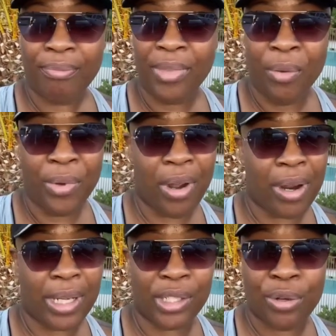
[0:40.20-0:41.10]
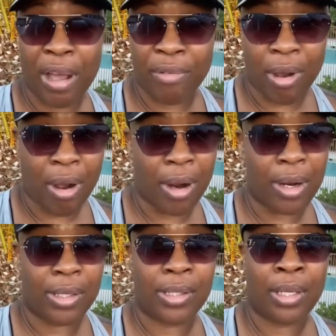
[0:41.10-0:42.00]
regarding travel
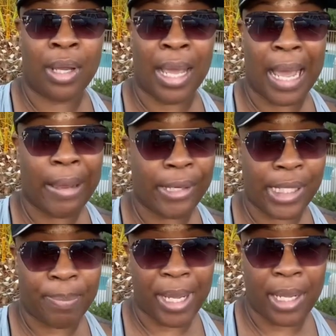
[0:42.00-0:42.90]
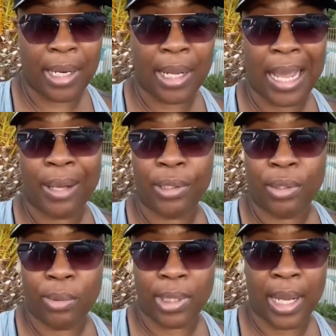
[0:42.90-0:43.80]
cards, how to spend, how to
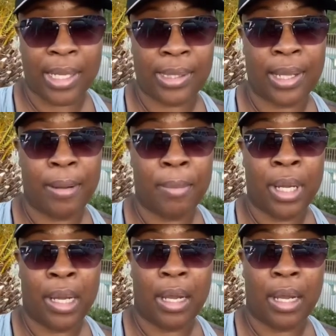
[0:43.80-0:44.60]
utilize them,